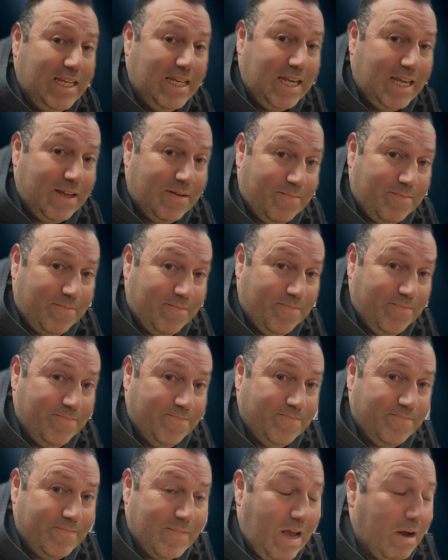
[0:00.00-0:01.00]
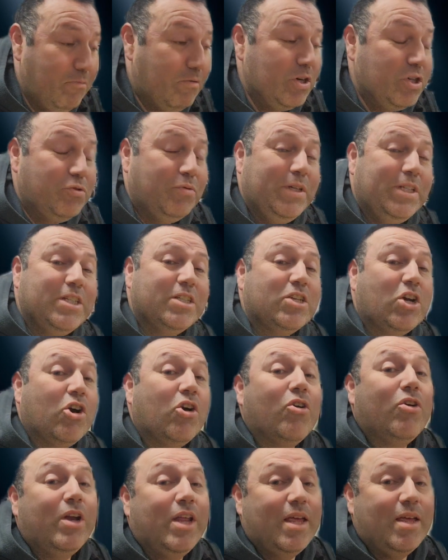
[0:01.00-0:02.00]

him. I wish we just heard